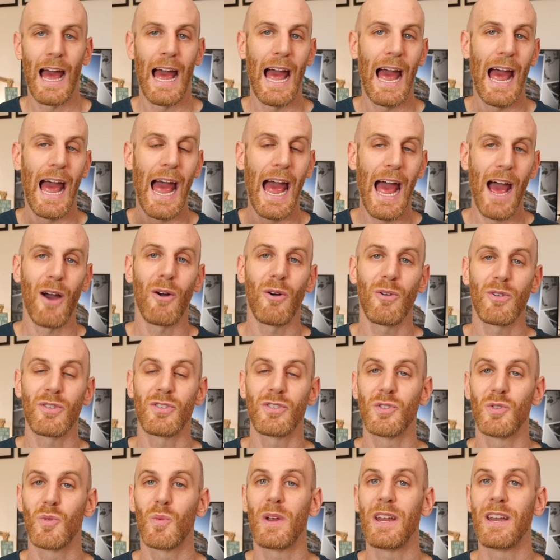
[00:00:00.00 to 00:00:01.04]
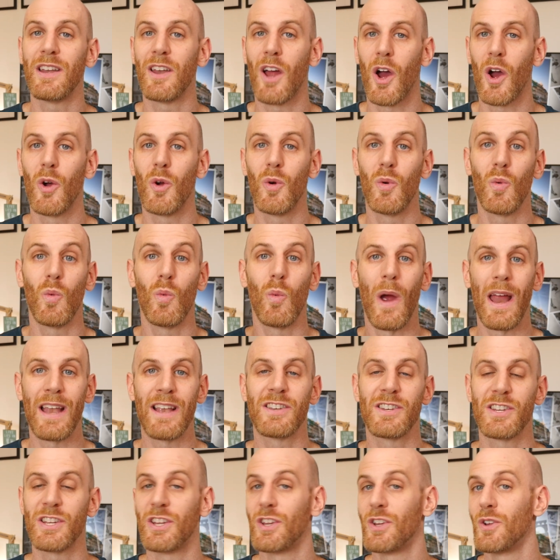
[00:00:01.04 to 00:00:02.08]
How do we know when
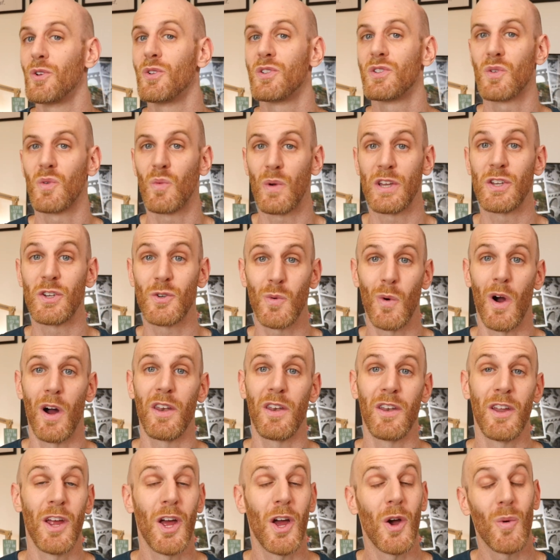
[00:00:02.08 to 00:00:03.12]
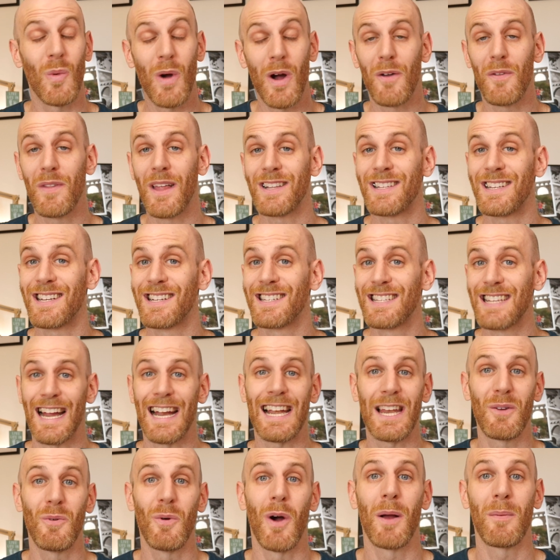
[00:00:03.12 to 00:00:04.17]
to use which one? Well, that's
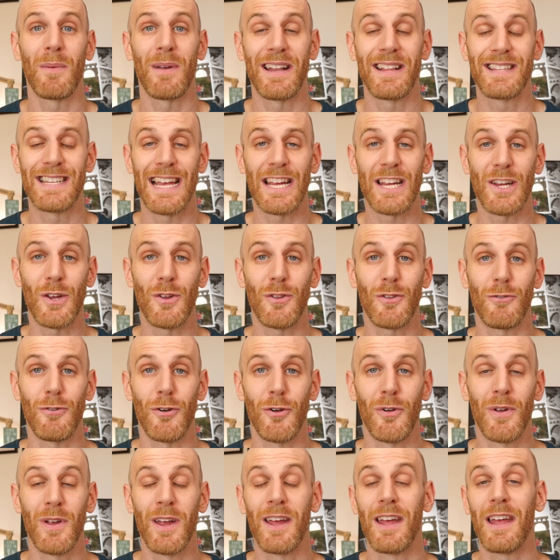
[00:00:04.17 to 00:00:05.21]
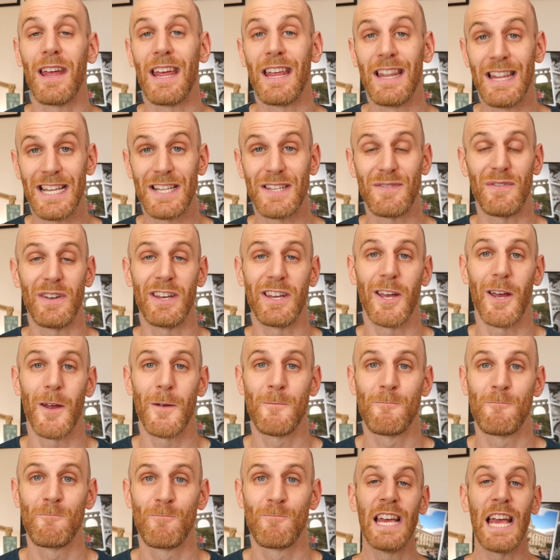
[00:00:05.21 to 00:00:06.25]
exactly what I'm going to take you through in this video.
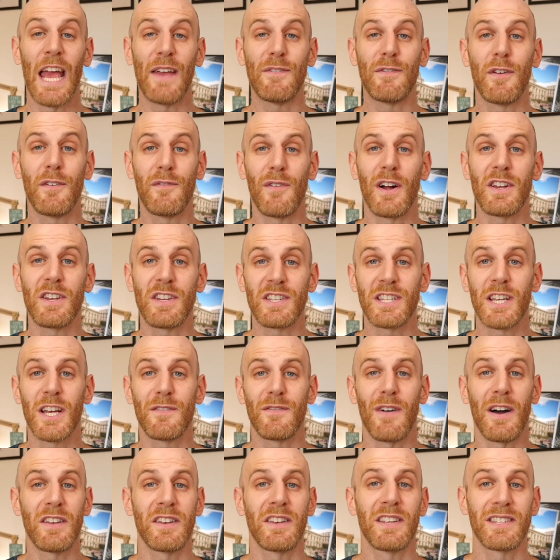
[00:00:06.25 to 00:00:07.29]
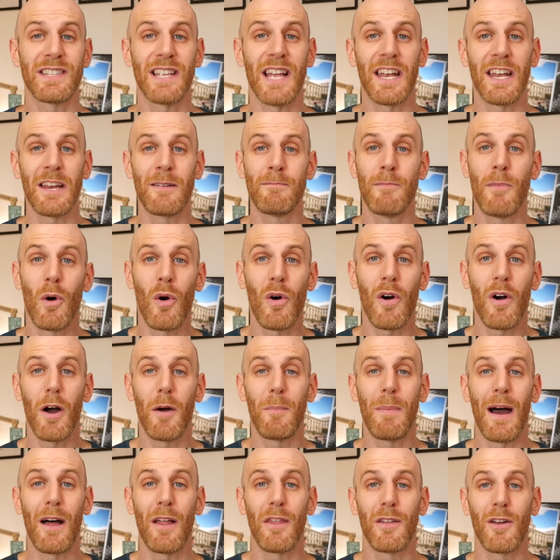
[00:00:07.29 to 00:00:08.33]
If you find yourself understanding more
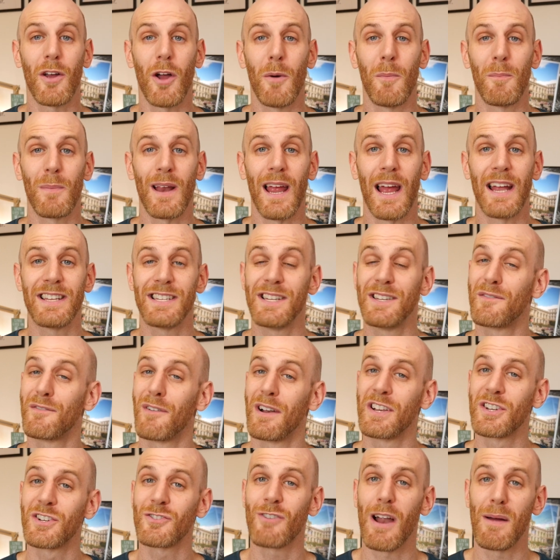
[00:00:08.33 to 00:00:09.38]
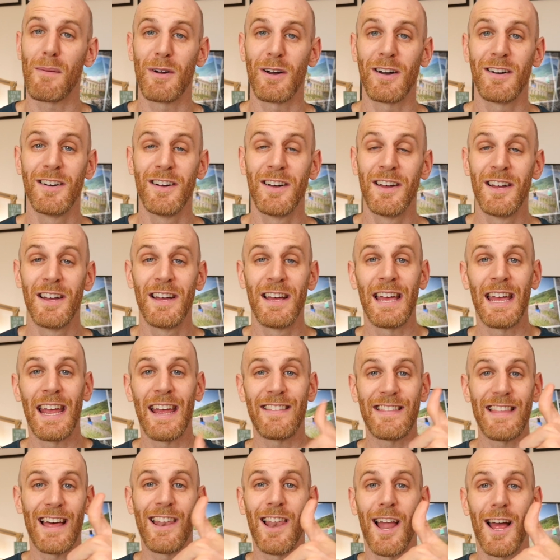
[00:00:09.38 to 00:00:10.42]
about the complicated French grammar, hit
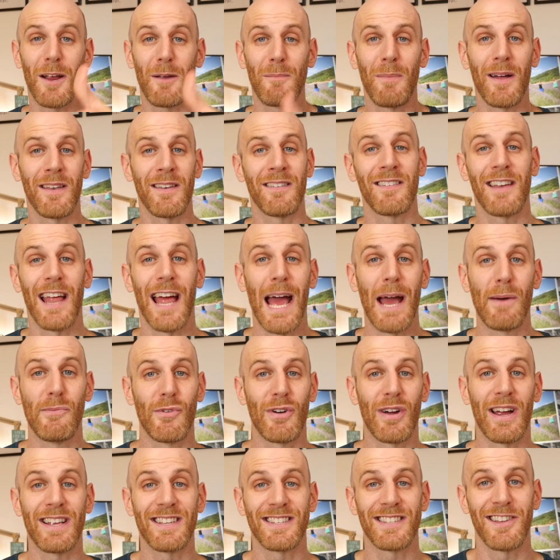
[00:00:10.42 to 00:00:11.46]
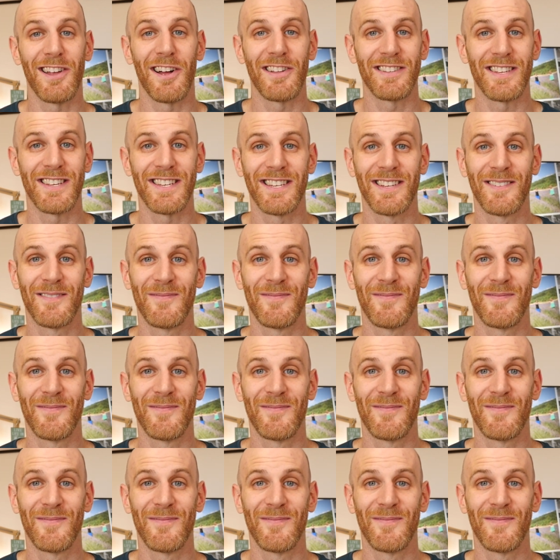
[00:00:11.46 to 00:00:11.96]
that like button and we'll get started.